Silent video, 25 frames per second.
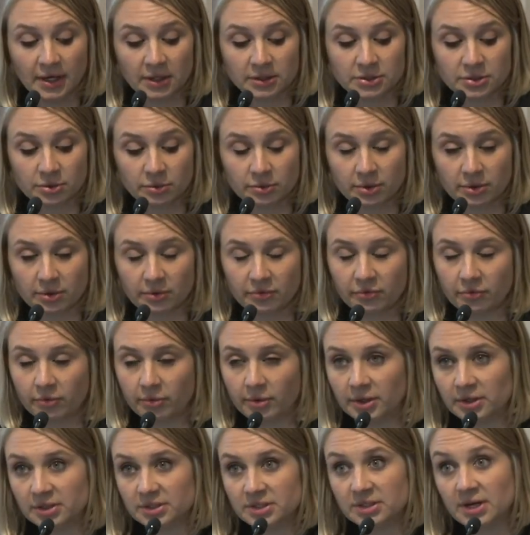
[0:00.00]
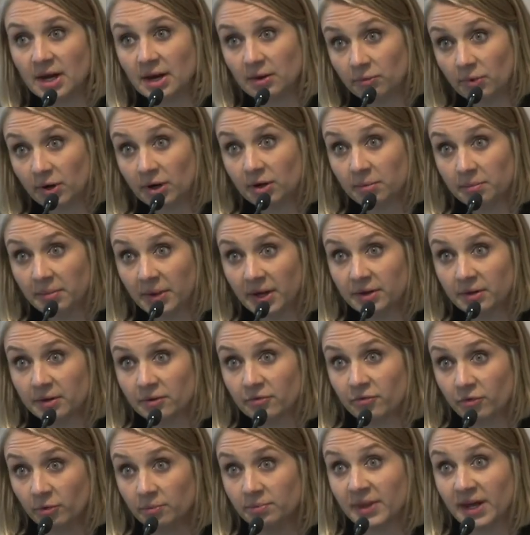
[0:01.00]
So therefore, it's not recommended
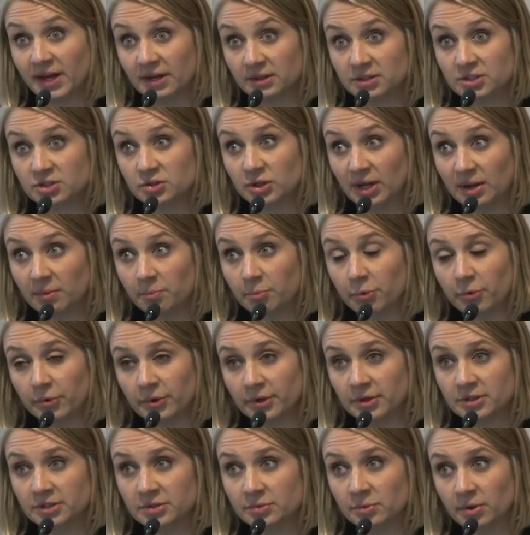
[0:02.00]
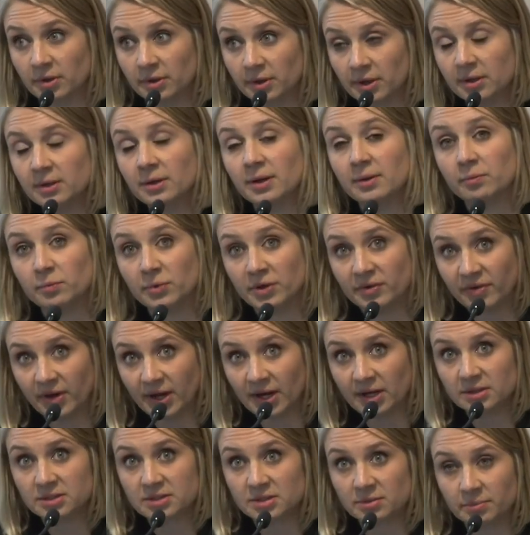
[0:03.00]
from that standpoint as well. And we've
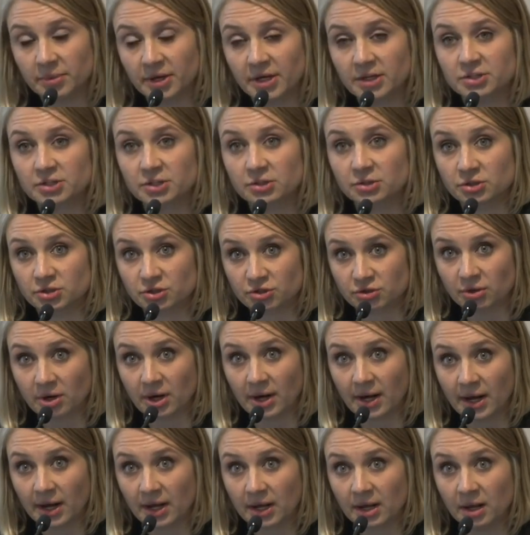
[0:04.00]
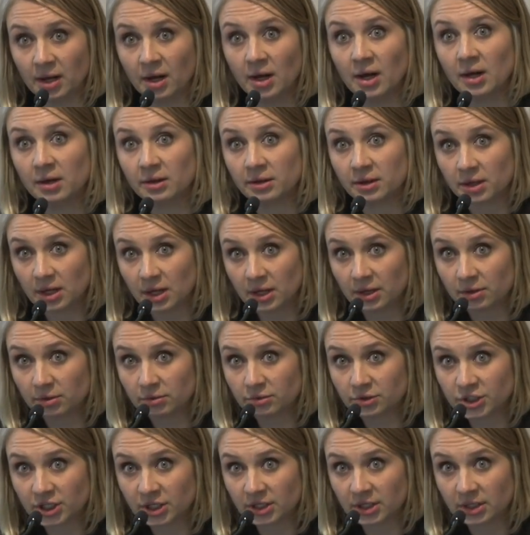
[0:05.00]
had some patients try the
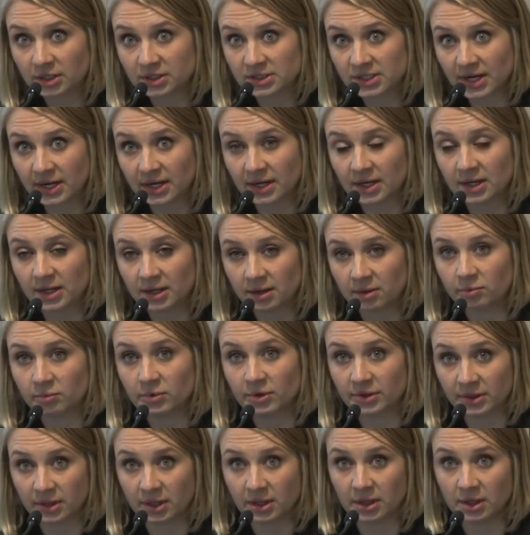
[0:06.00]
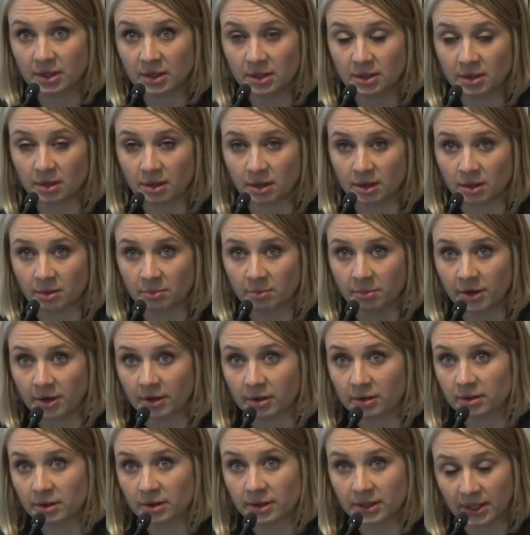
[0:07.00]
ketogenic diet within our
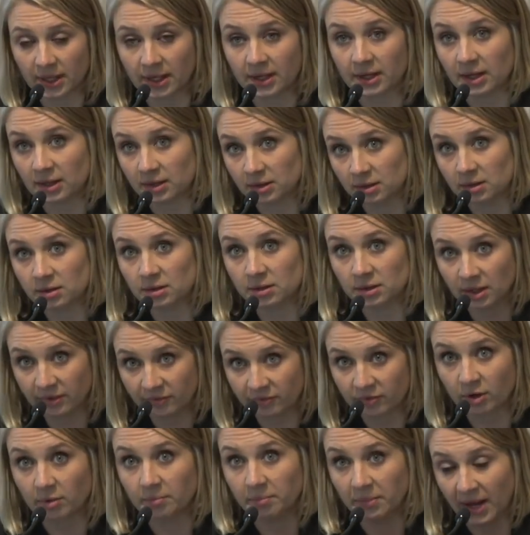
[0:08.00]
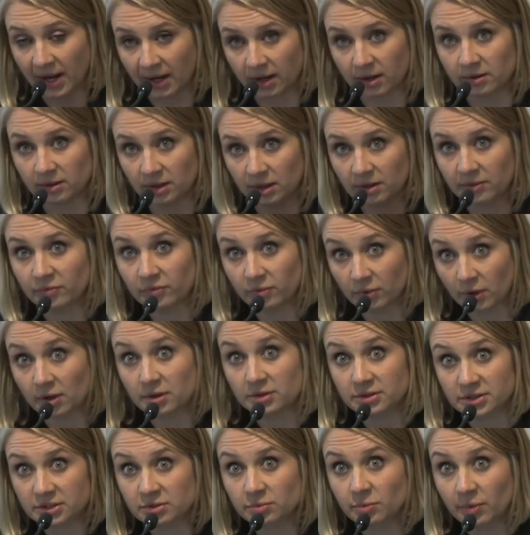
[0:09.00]
clinic, and they've come back and they've
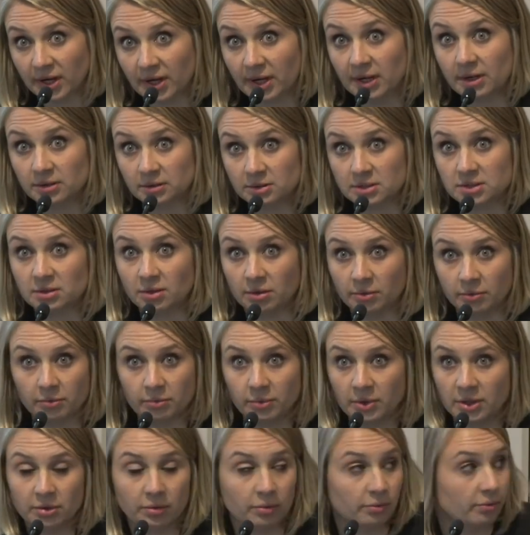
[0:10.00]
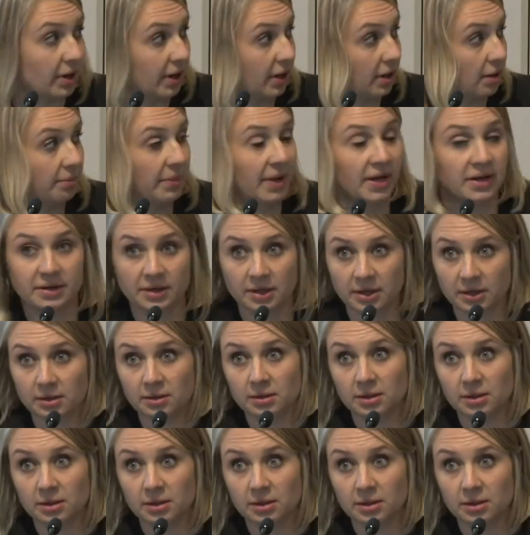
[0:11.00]
lost weight. So we don't recommend it